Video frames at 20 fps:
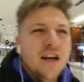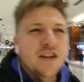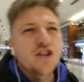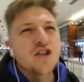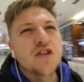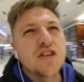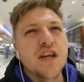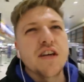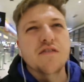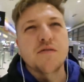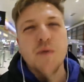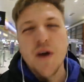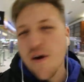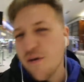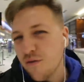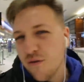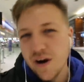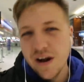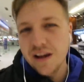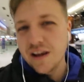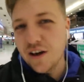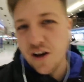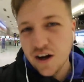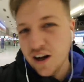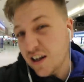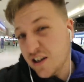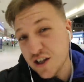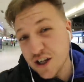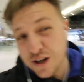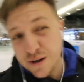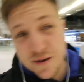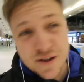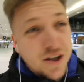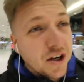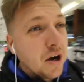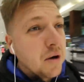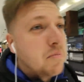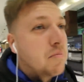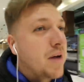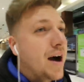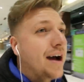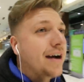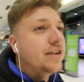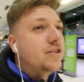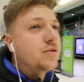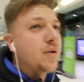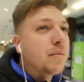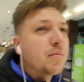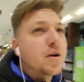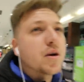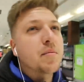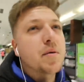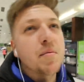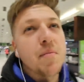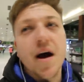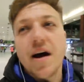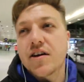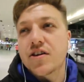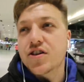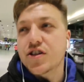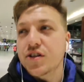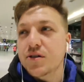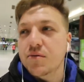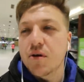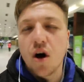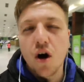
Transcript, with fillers: it just gives me a really good excuse to come back. So I'm going to be back soon,